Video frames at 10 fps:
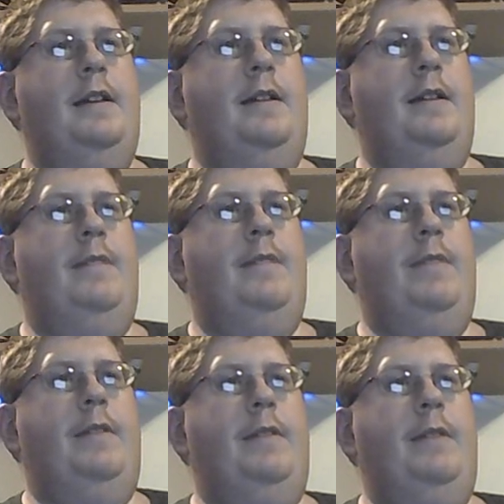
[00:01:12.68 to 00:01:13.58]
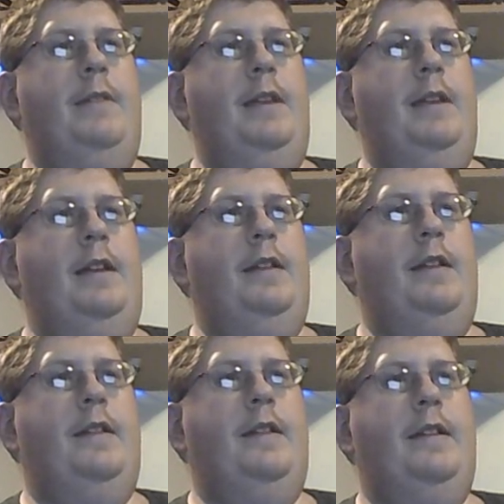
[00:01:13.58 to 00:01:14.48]
All we need is
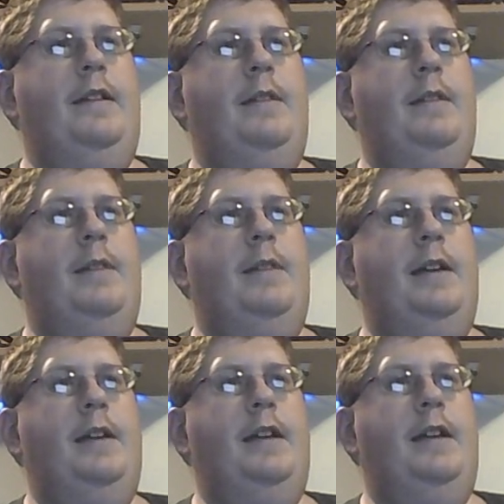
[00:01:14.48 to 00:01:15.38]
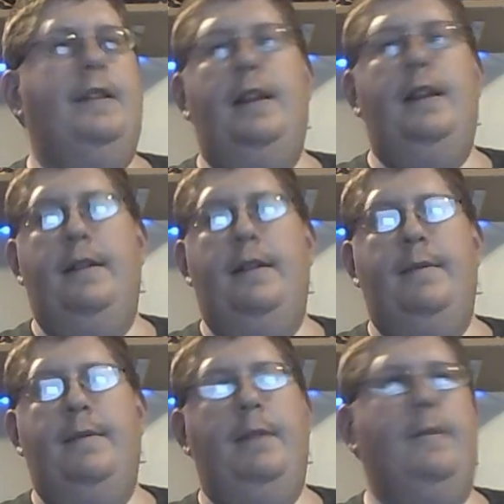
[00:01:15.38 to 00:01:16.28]
setup dot E X E. I'm
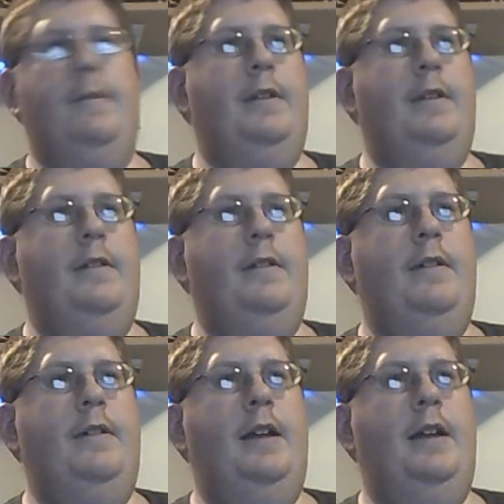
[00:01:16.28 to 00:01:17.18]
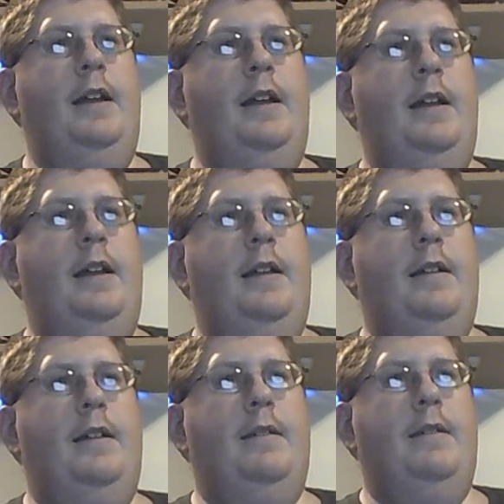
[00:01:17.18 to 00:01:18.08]
going to
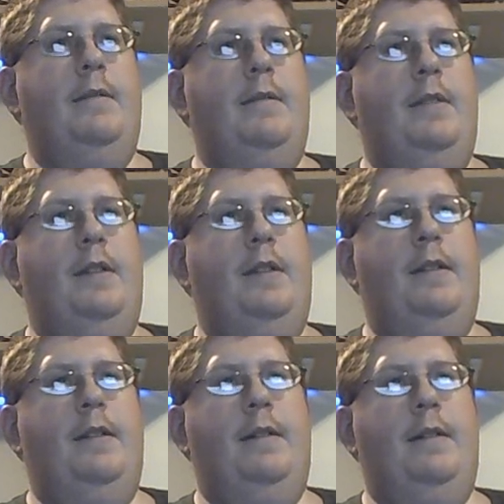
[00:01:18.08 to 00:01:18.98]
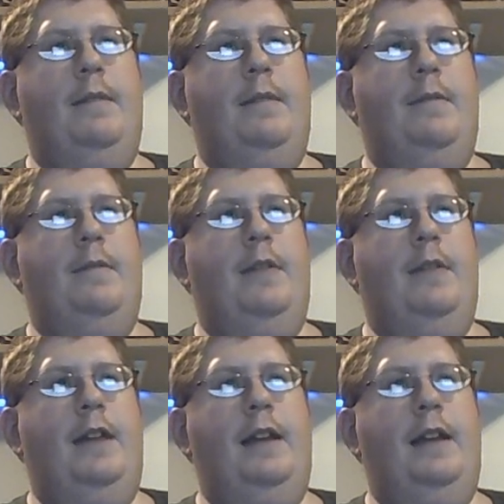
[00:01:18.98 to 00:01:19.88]
just drag
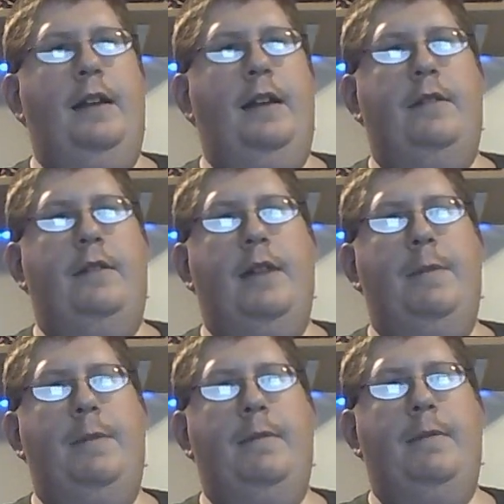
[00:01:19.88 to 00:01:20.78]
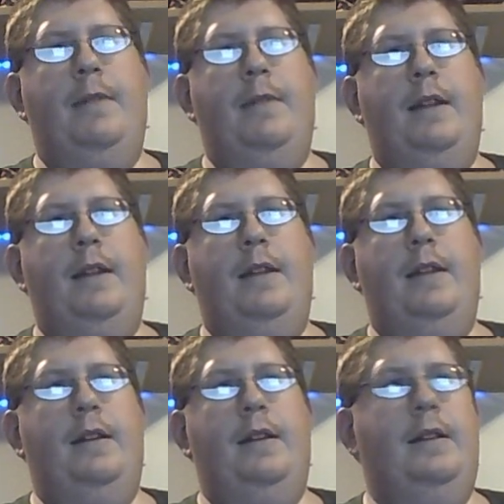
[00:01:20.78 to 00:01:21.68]
and drop it right there.
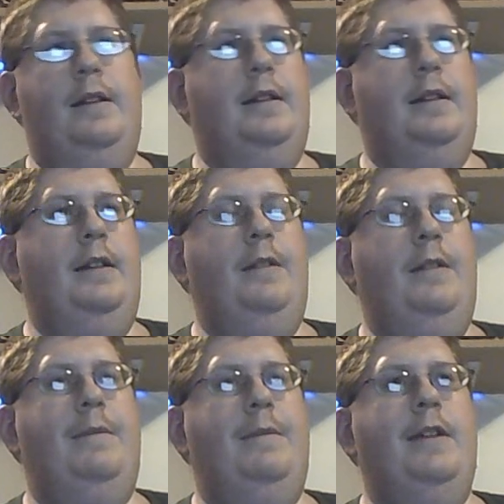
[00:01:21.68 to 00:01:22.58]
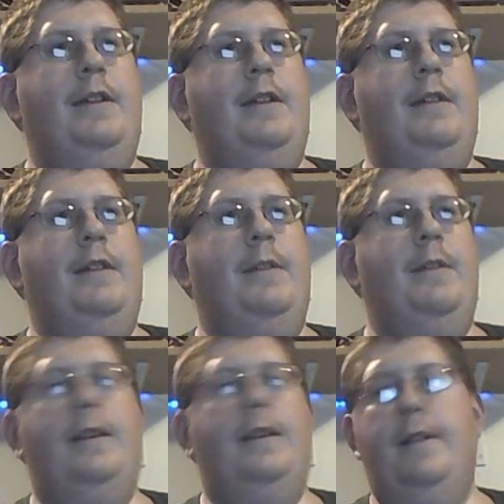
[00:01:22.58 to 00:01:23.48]
You can drag and drop that to your
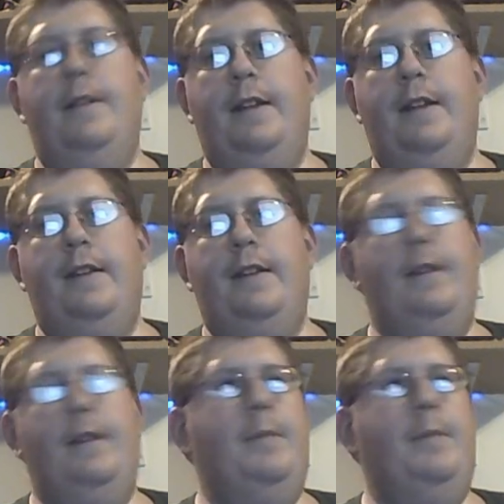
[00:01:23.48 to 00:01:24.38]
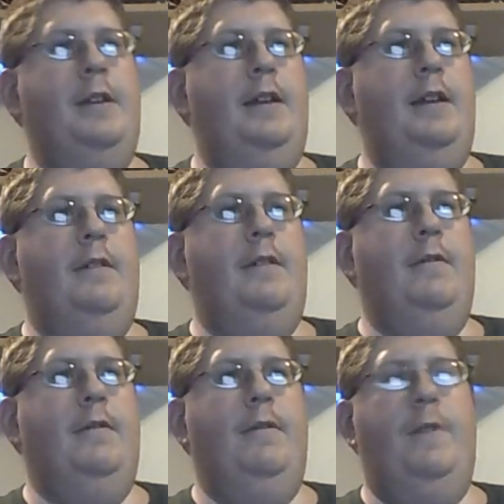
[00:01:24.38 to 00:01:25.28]
desktop or the
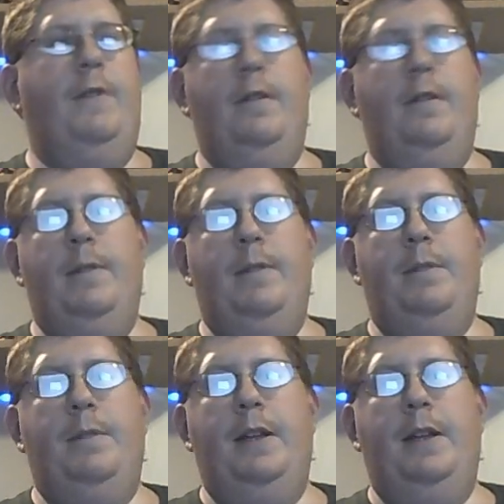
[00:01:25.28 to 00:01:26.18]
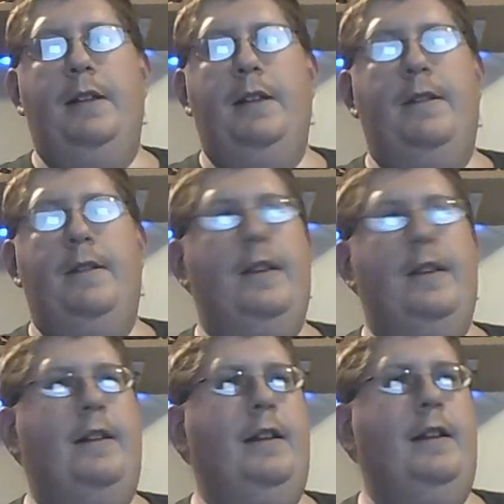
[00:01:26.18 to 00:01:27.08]
folder where you're planning on installing it.